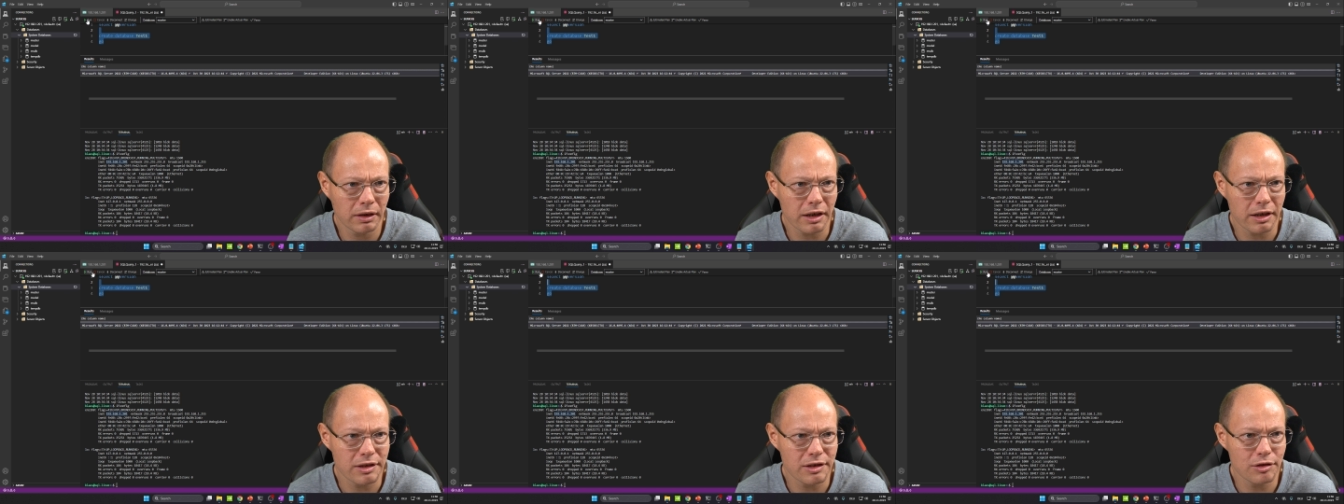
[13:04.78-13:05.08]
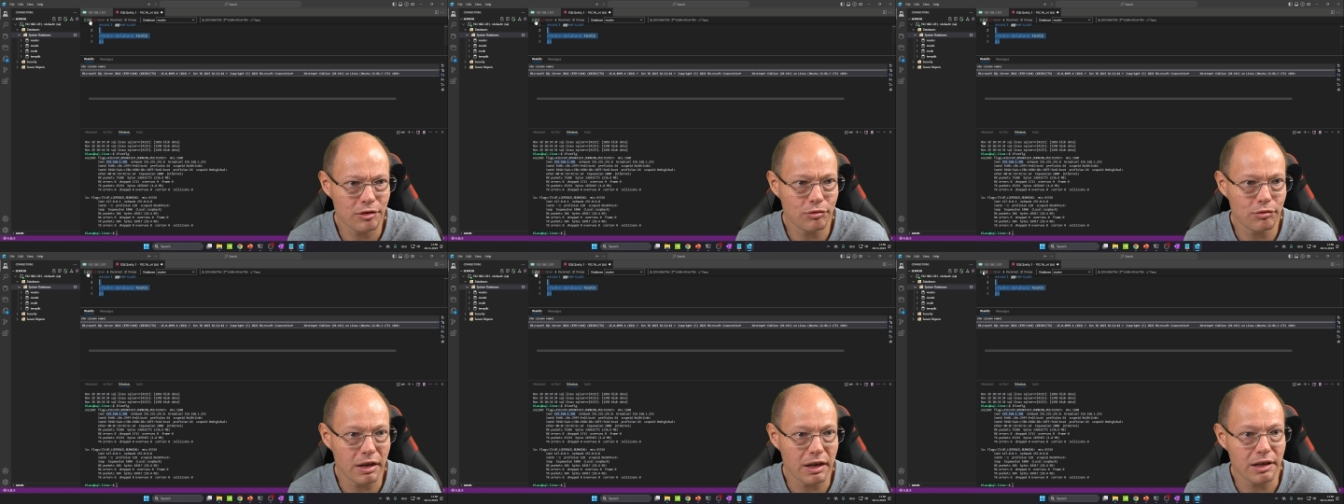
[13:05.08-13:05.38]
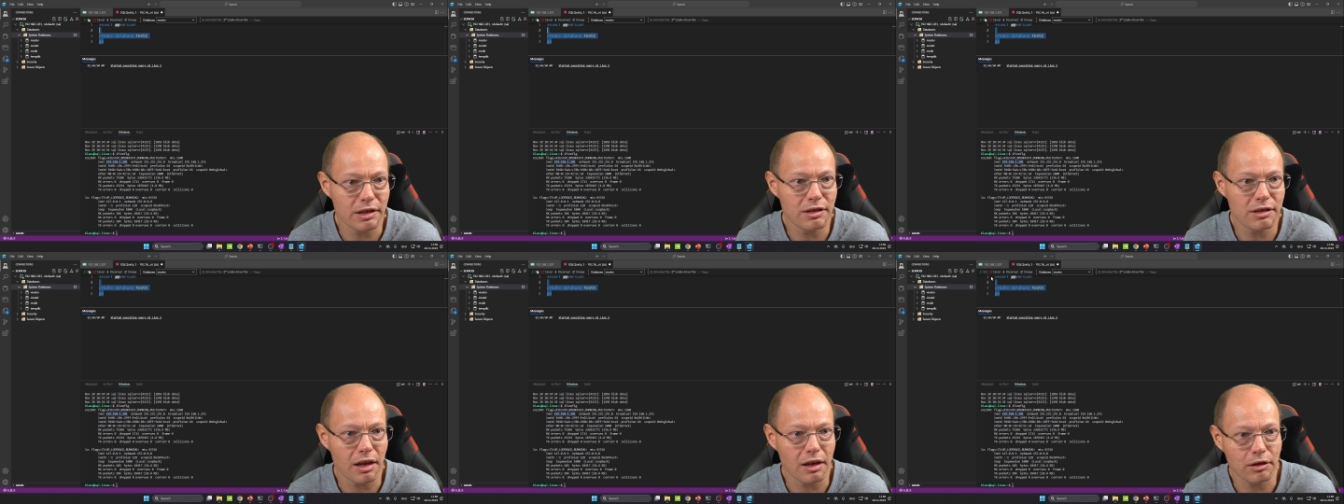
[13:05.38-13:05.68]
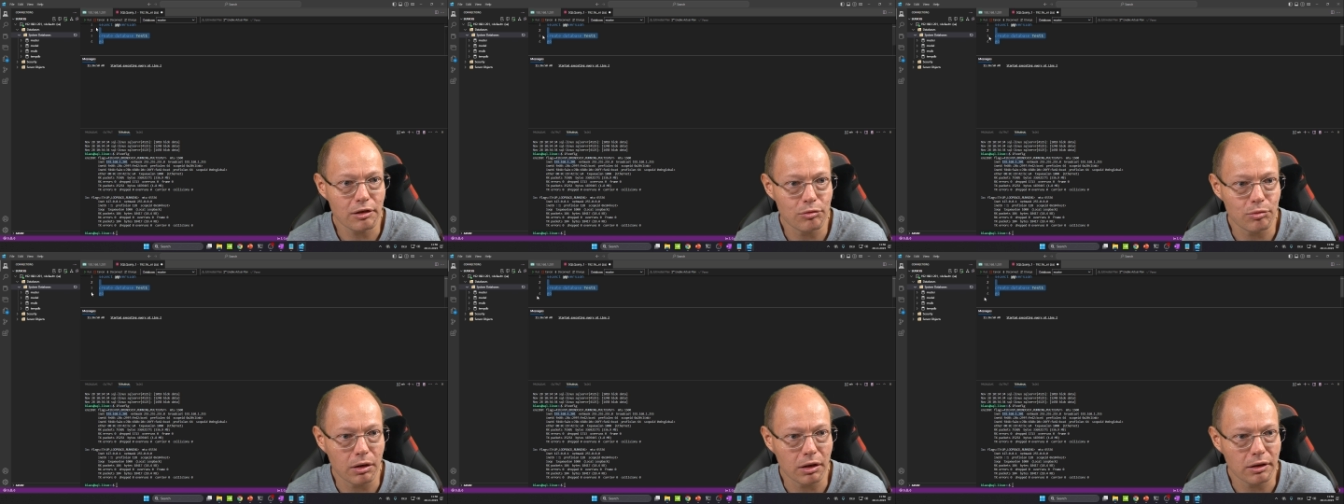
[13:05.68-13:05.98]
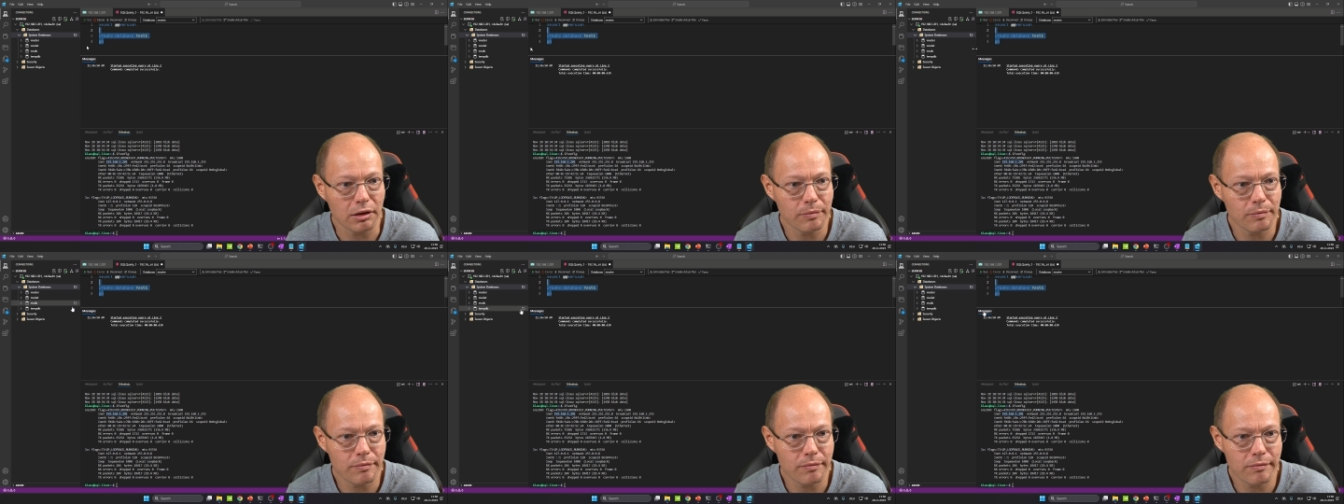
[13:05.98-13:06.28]
Let's create that
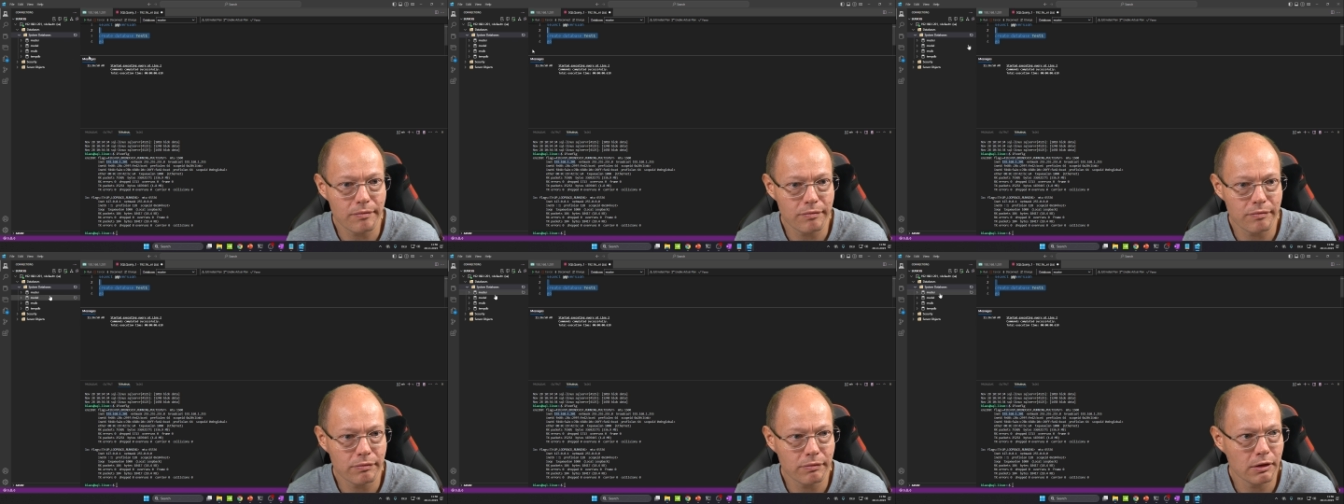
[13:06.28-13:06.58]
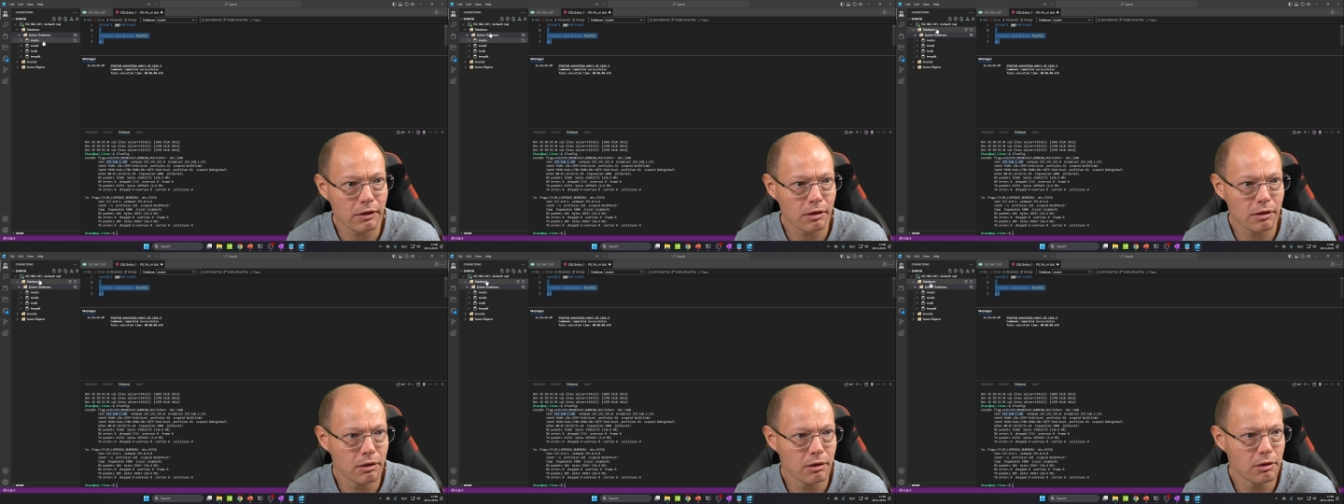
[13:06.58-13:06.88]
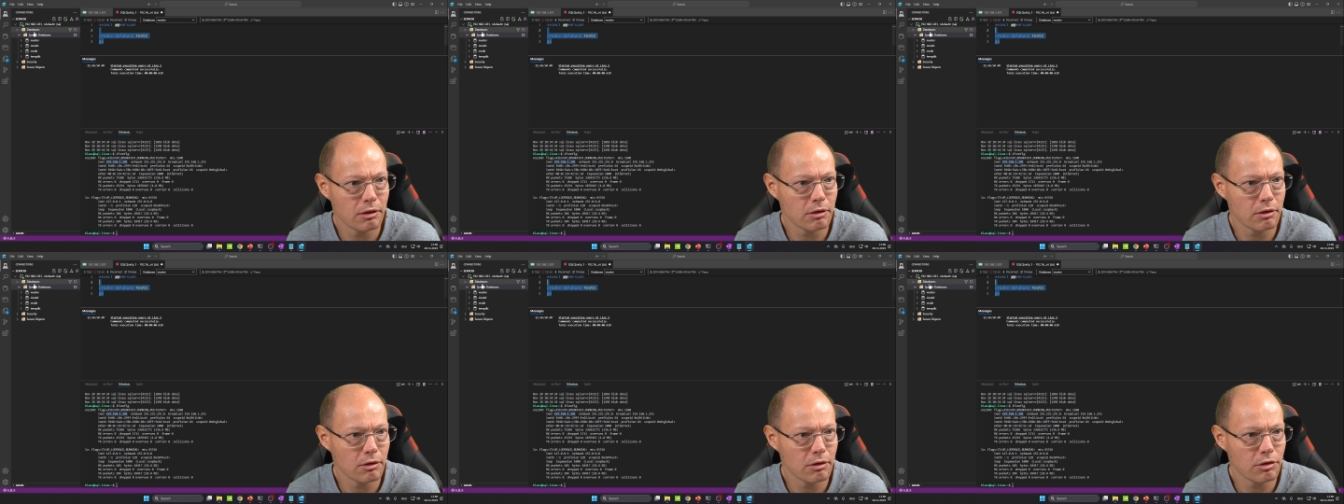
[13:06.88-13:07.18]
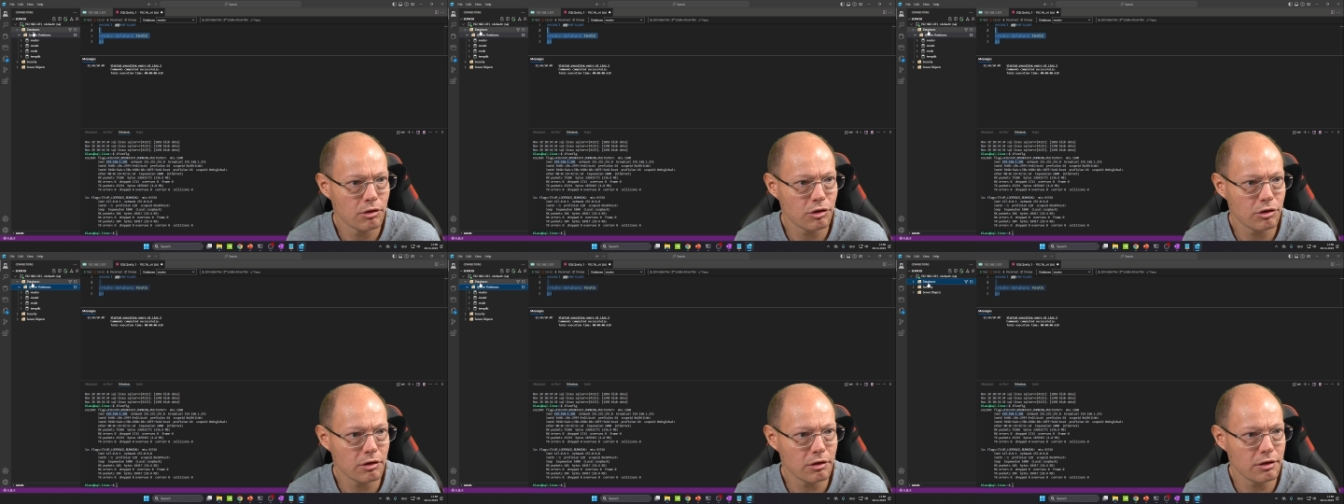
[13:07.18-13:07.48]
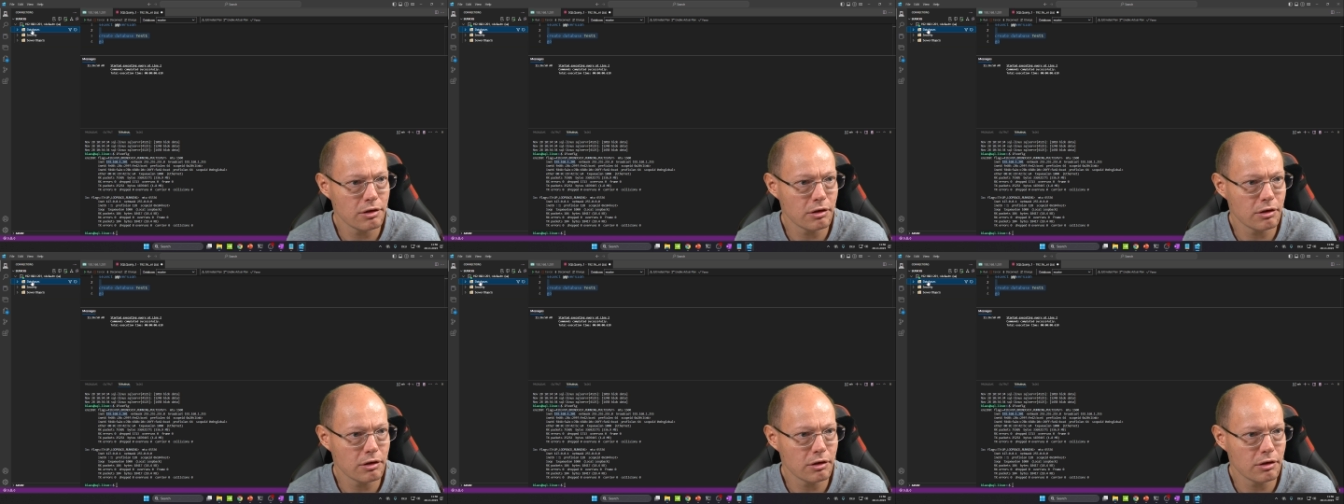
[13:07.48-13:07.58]
one. So as